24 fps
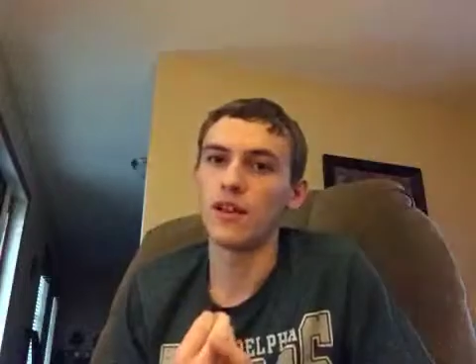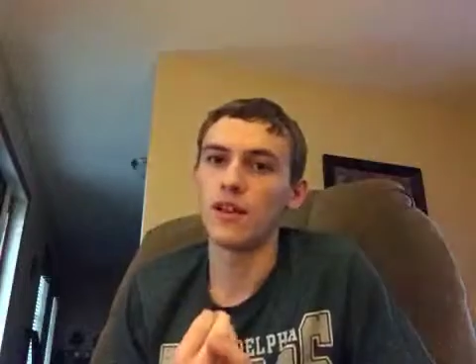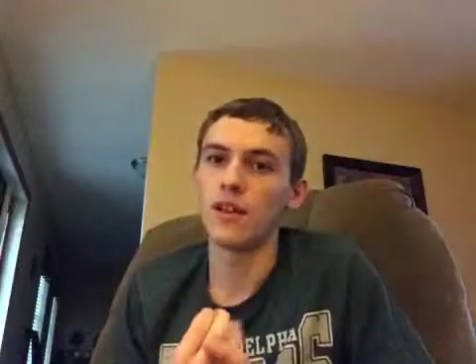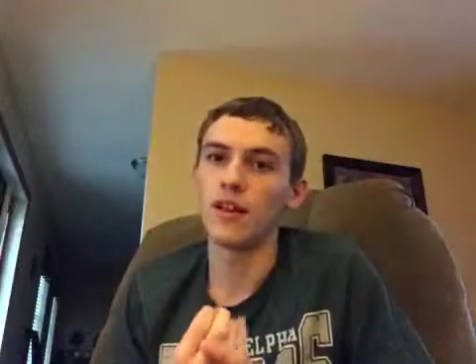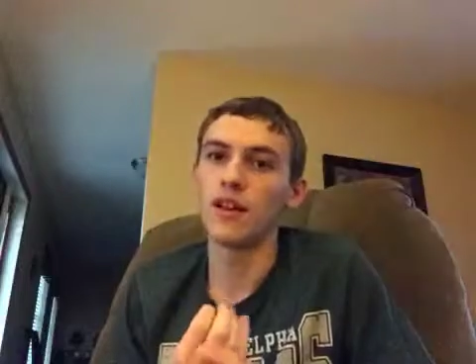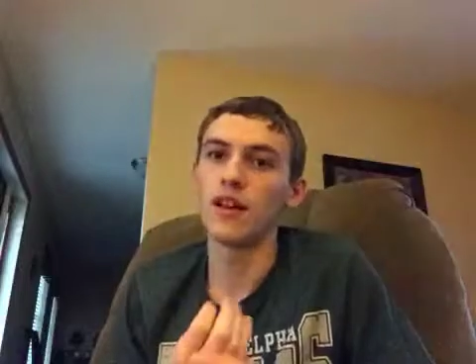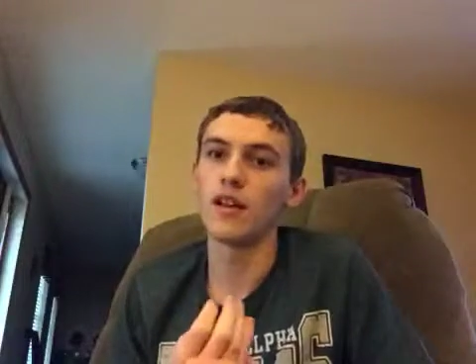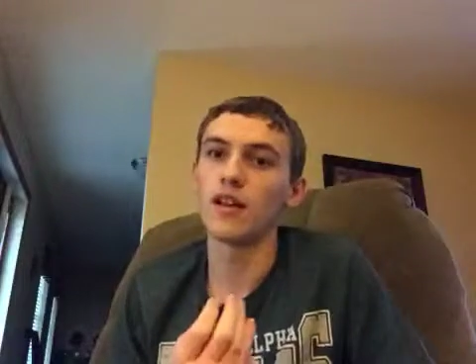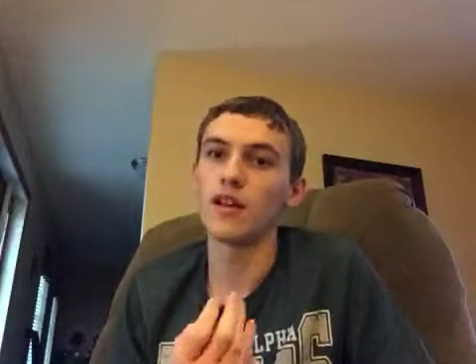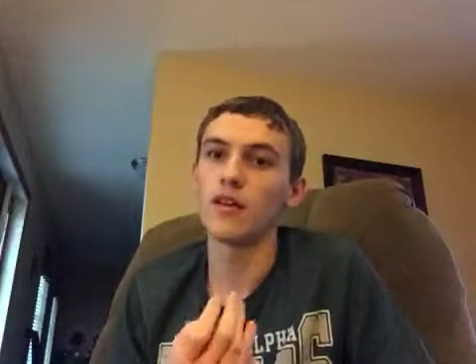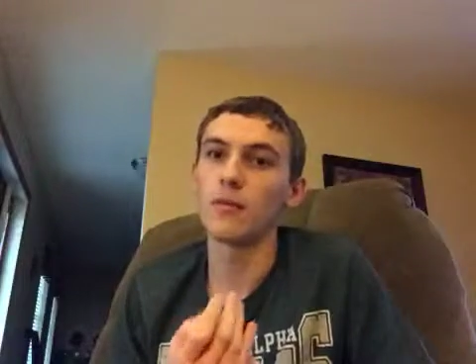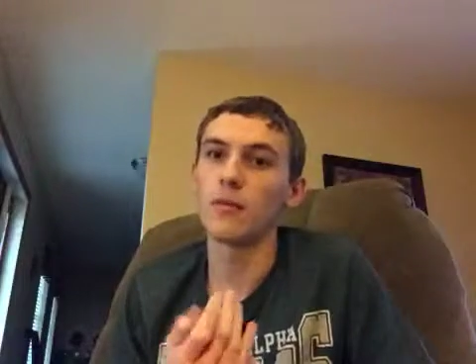
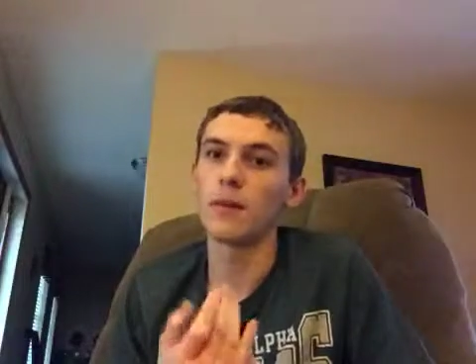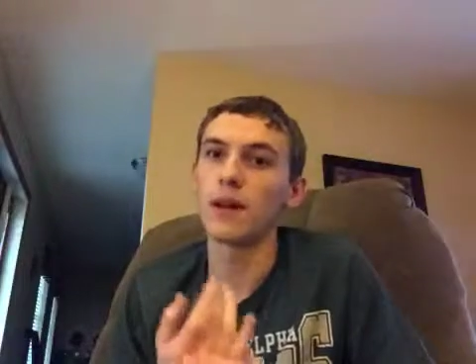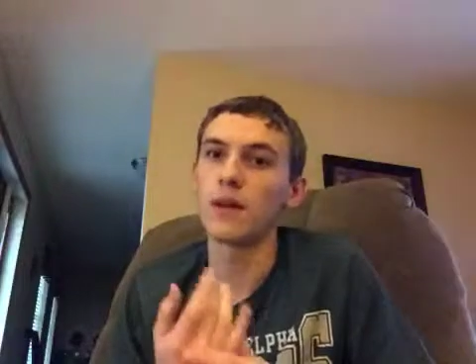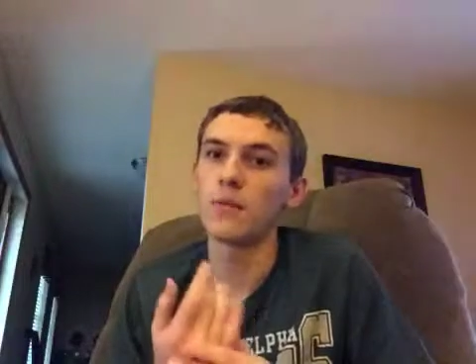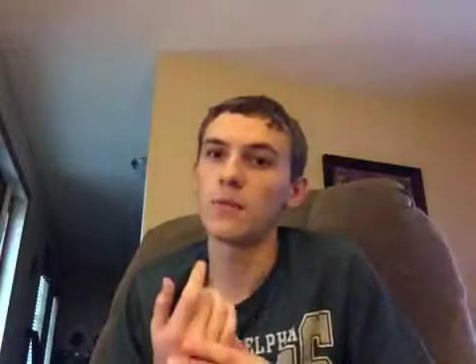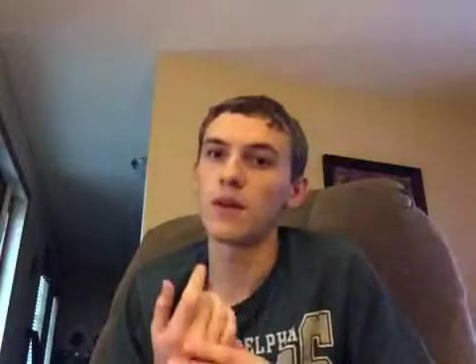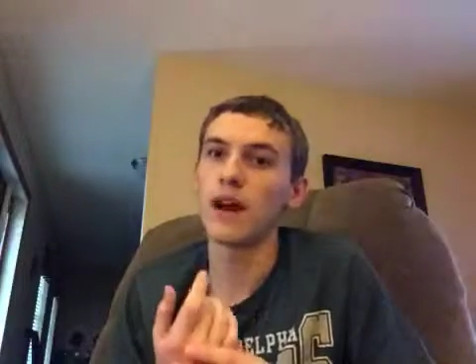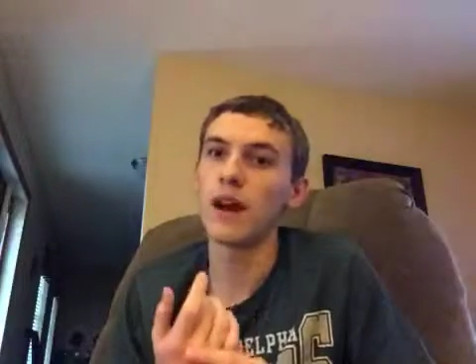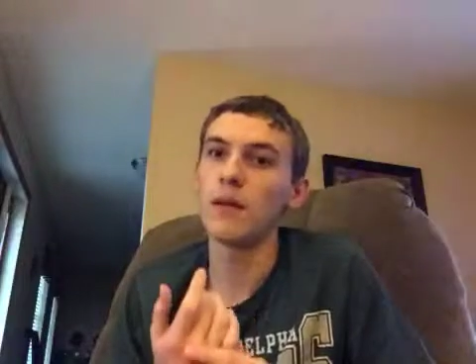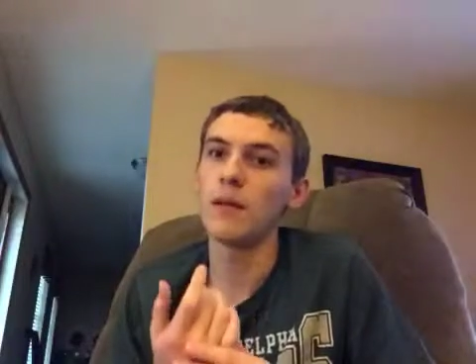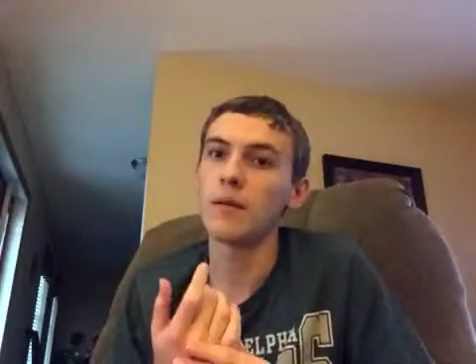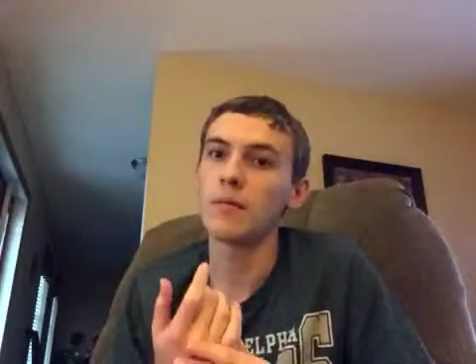another big
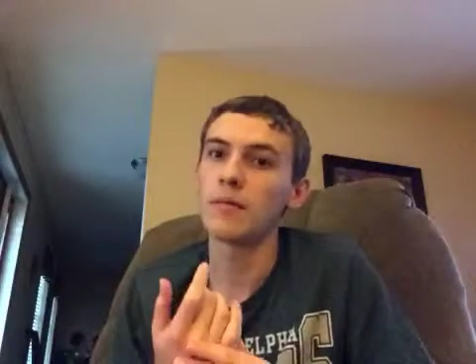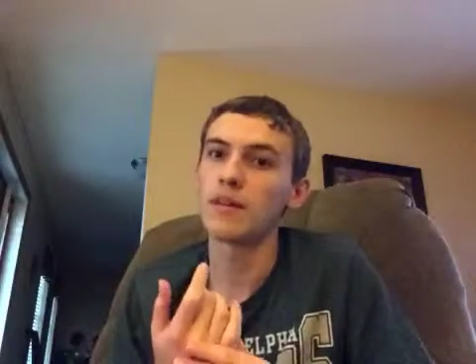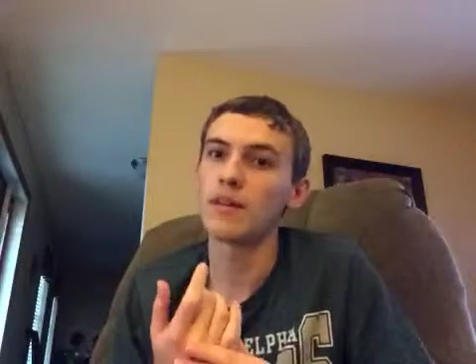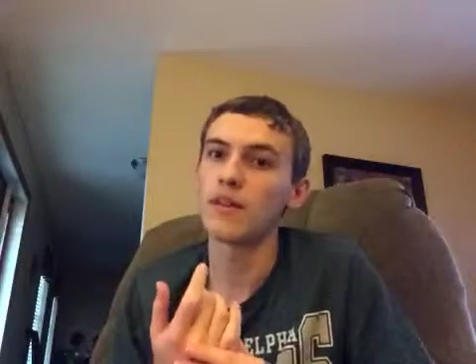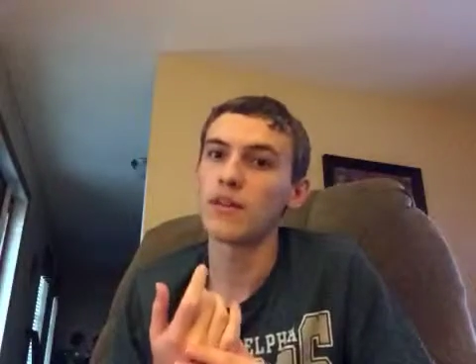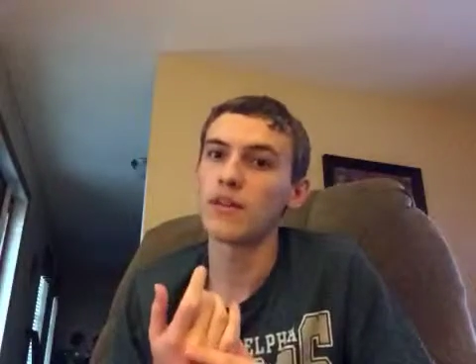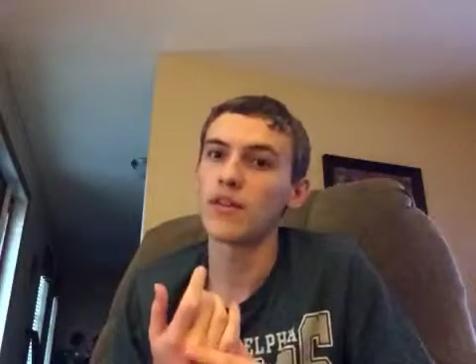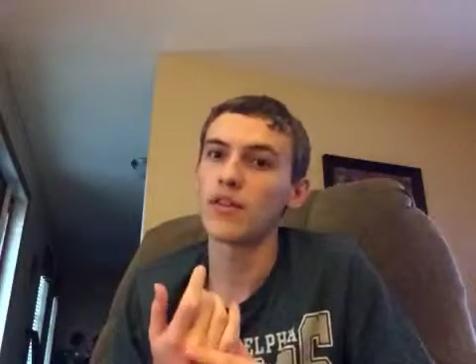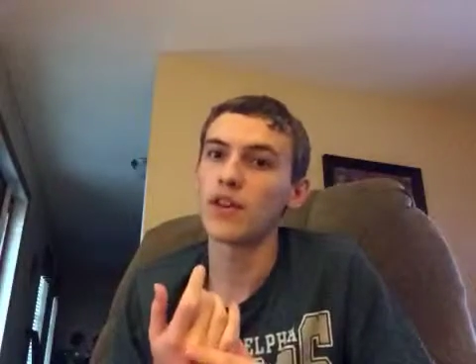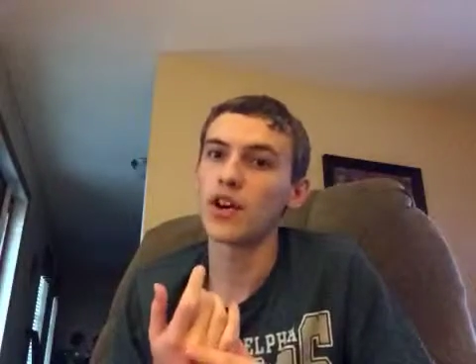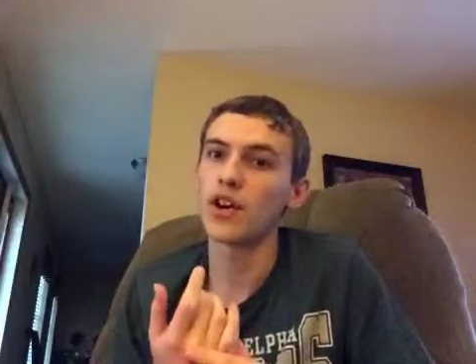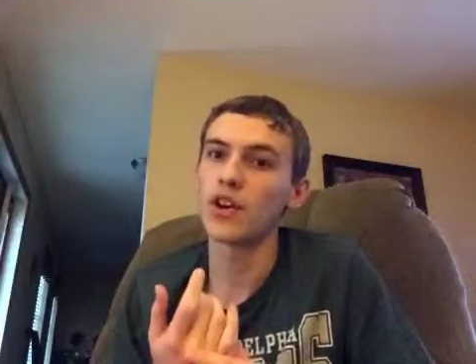problem in
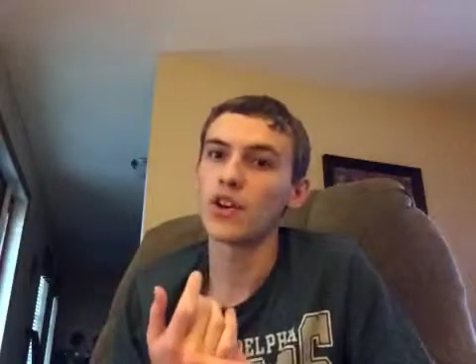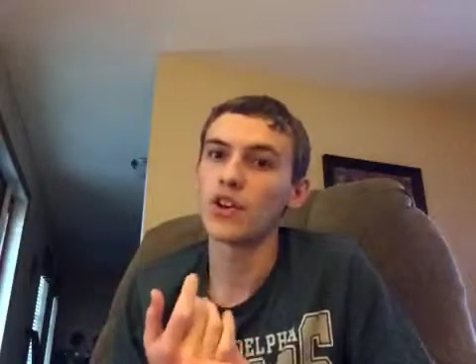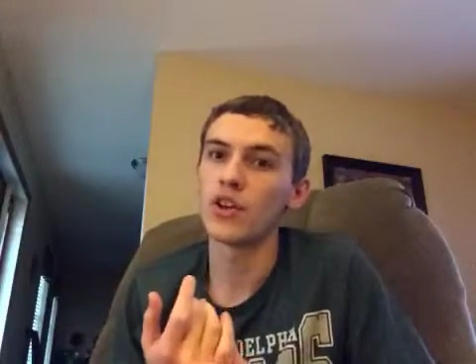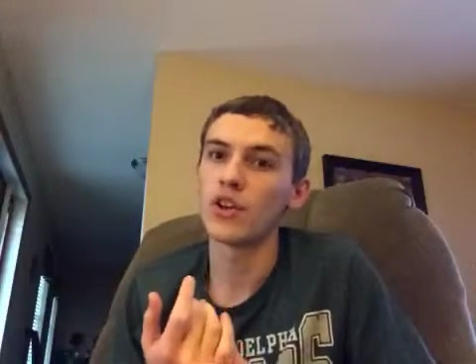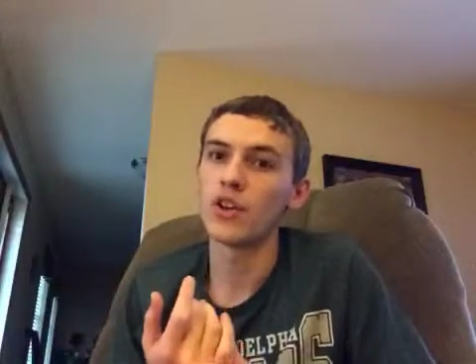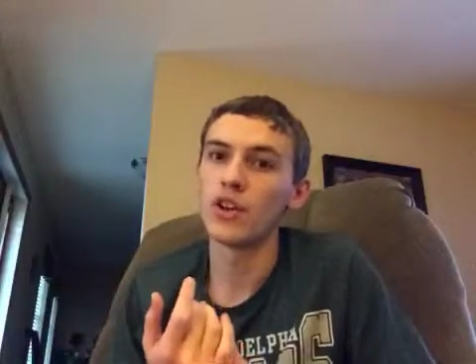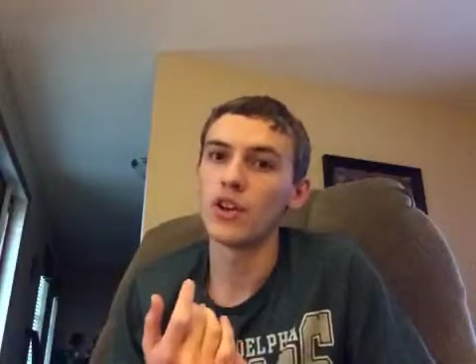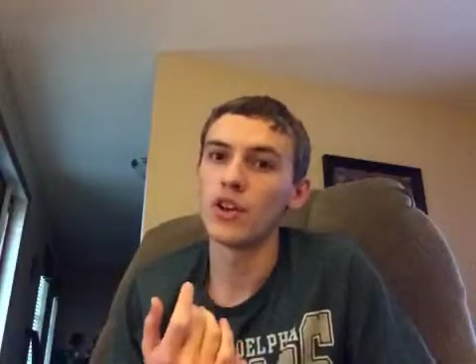this song.